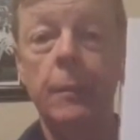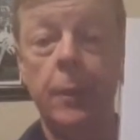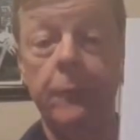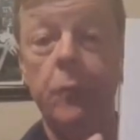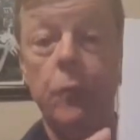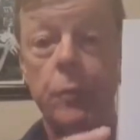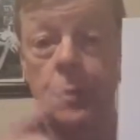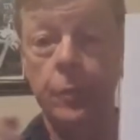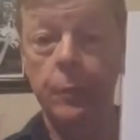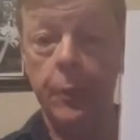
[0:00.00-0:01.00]
I'm looking forward
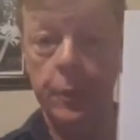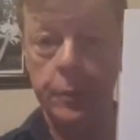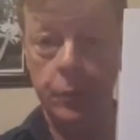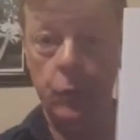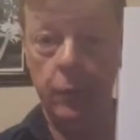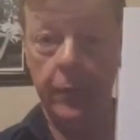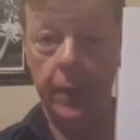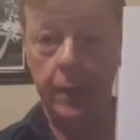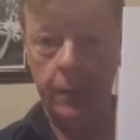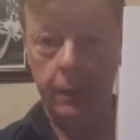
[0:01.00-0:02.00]
to the part 2 of
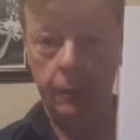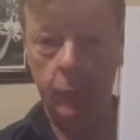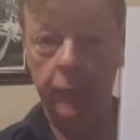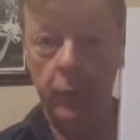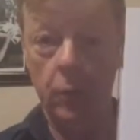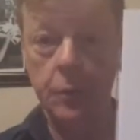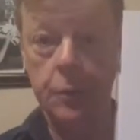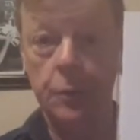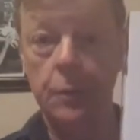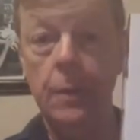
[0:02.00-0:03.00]
that movie
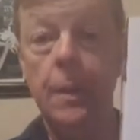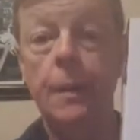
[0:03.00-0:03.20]
also.